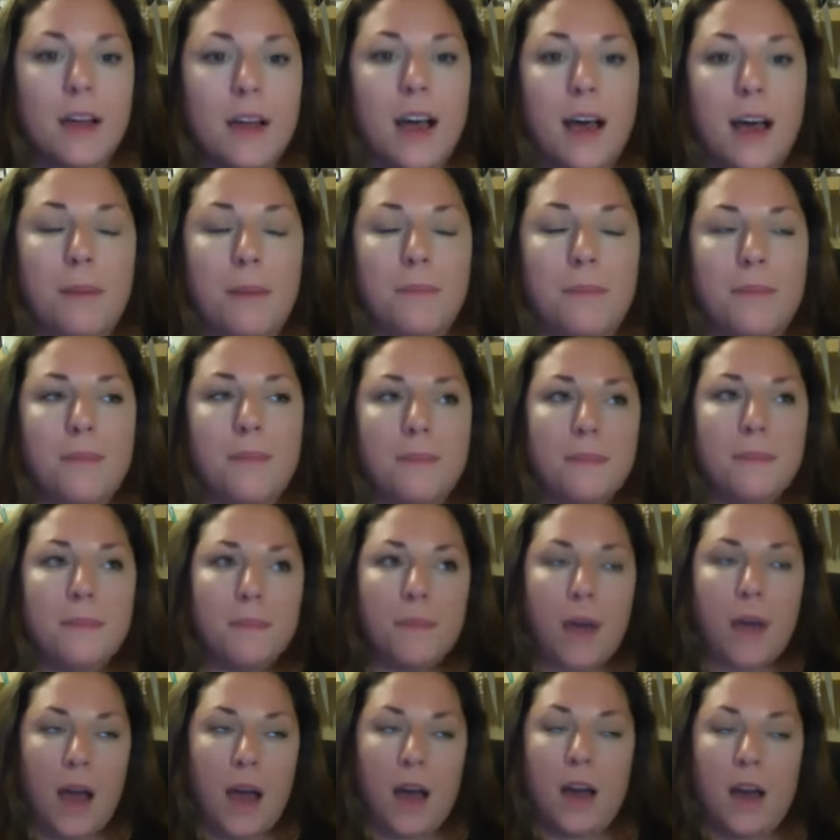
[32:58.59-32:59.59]
A
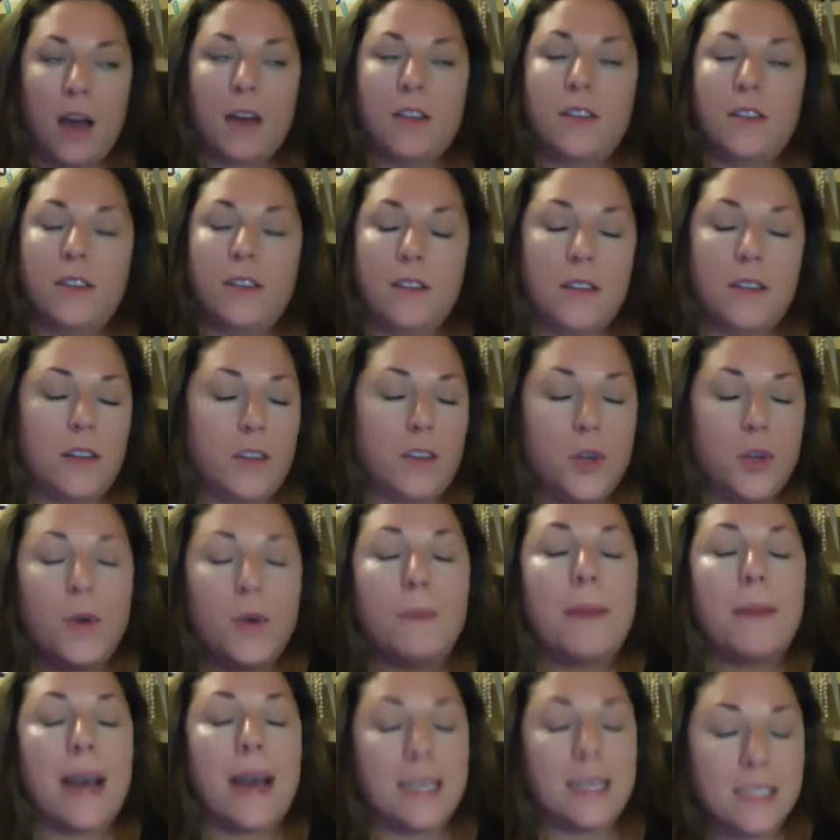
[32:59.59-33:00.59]
new
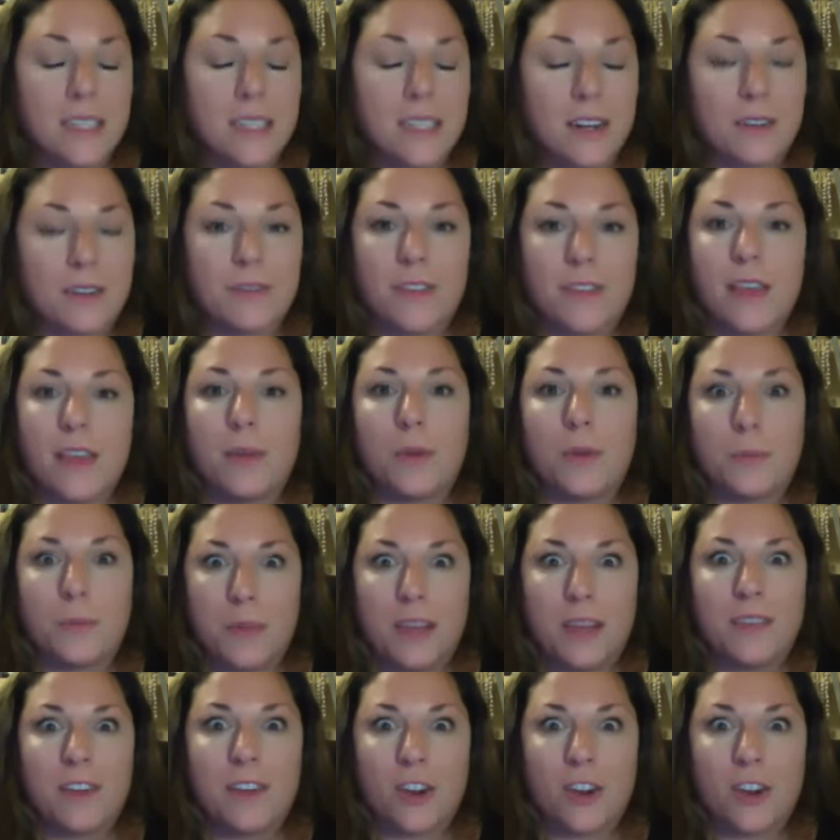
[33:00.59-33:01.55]
ambassador for them would be even